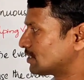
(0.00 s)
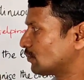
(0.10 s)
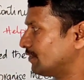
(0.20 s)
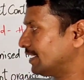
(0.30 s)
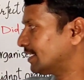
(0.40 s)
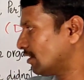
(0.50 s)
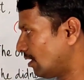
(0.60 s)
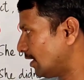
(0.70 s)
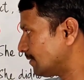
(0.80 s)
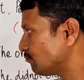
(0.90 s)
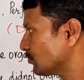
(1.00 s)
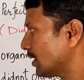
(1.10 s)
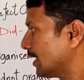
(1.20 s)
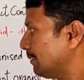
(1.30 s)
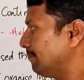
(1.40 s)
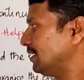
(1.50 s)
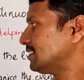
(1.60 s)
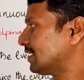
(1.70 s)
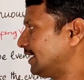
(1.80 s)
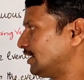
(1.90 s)
So we did not
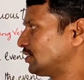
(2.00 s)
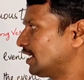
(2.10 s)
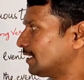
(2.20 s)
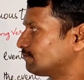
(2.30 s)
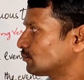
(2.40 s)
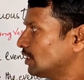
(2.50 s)
immerse Ganesha.